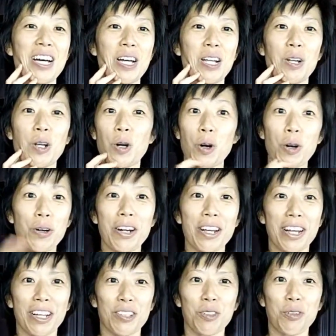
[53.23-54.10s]

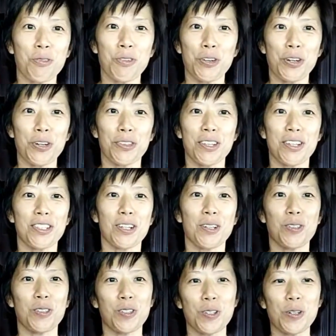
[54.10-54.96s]
learning to figure things
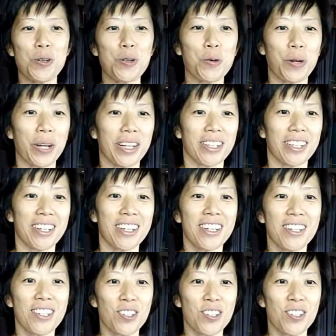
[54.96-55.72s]
out so quickly